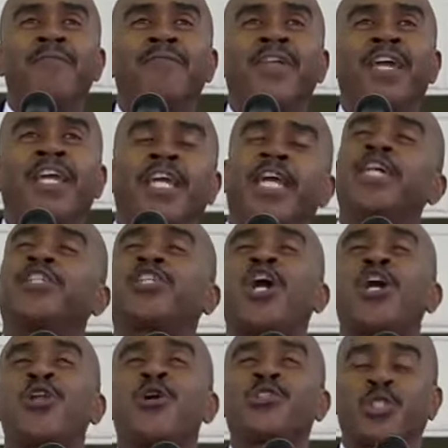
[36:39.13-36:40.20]
And the
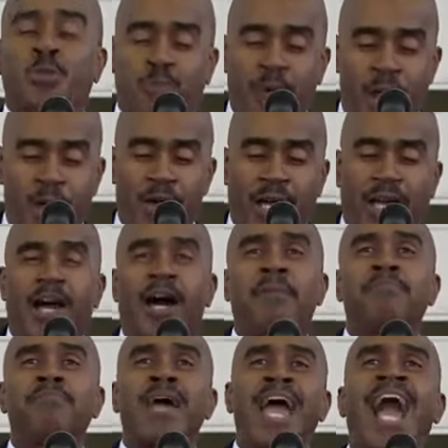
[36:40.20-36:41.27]
eternal spirit
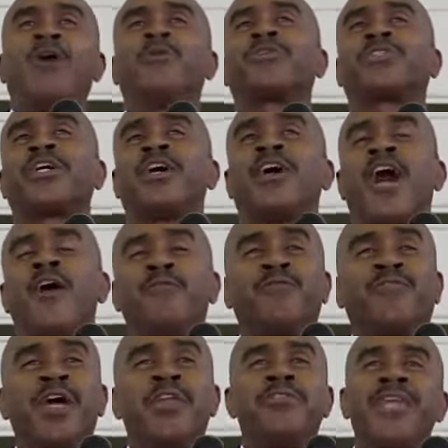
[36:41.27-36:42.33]
come out
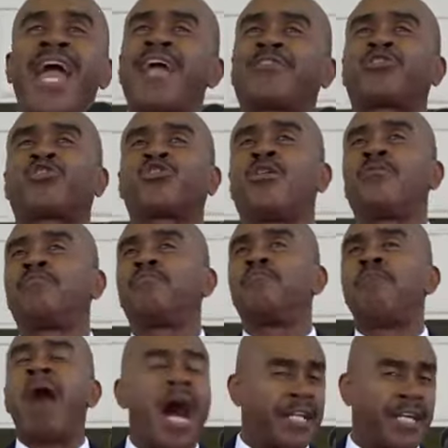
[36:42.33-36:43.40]
of the natural
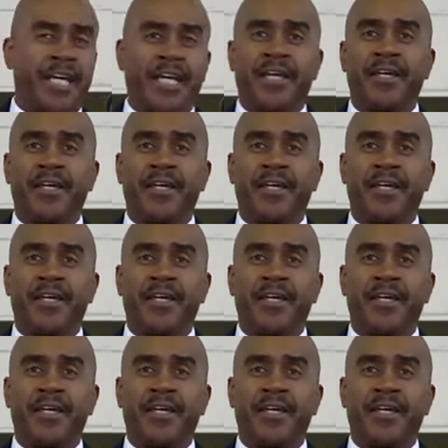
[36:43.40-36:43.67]
body.